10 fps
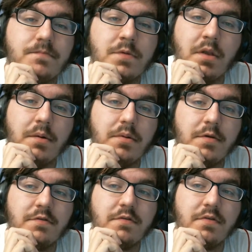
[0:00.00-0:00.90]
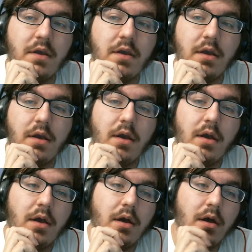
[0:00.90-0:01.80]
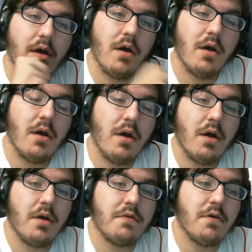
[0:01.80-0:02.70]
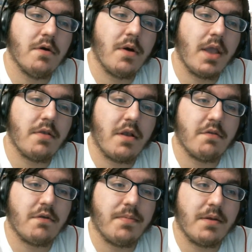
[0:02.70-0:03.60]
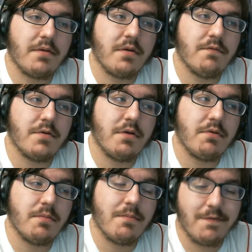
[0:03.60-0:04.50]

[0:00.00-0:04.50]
not really much to say. So I guess I could skip that and go for YouTube.